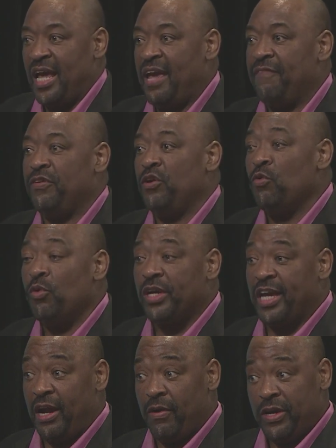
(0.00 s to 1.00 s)
if you will
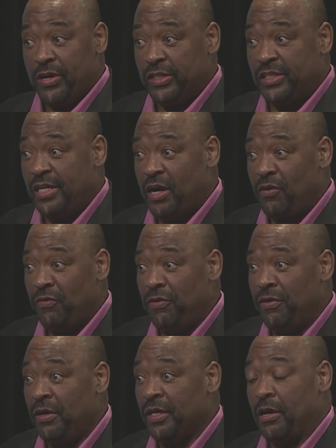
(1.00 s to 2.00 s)
carry
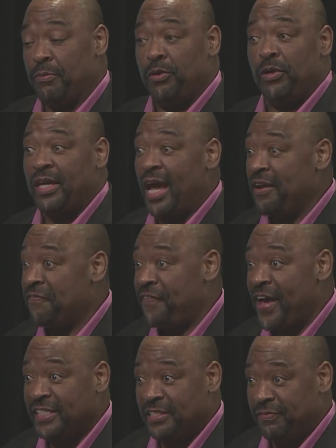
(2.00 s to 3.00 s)
yourself, communicate
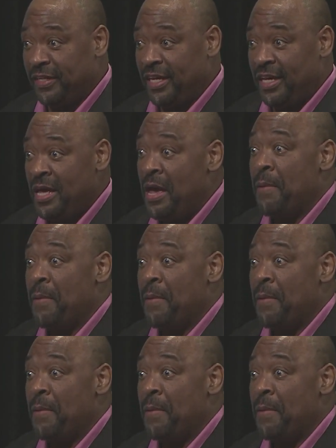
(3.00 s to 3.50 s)
effectively,